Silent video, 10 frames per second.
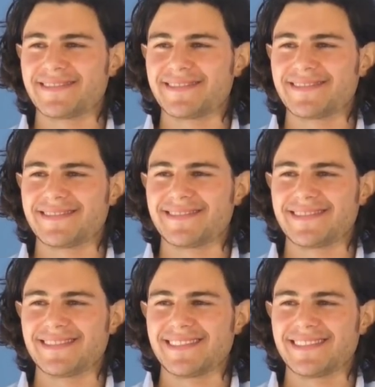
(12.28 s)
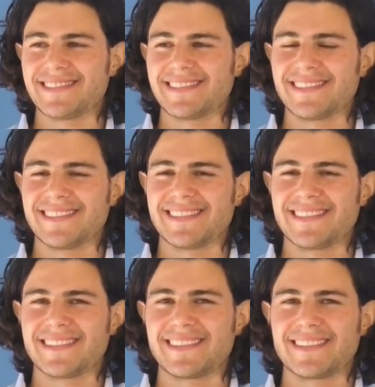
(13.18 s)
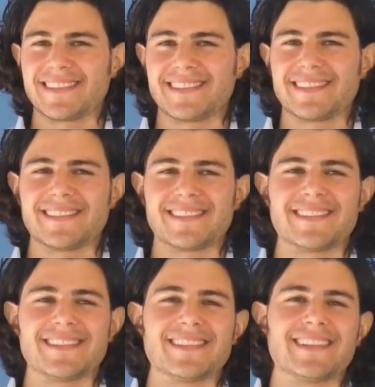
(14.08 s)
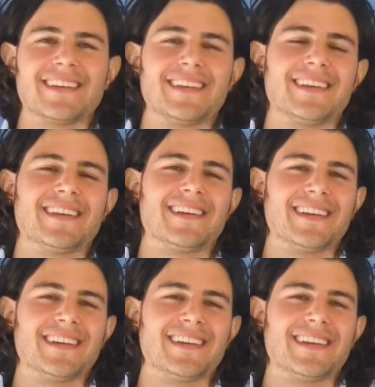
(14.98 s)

[no speech]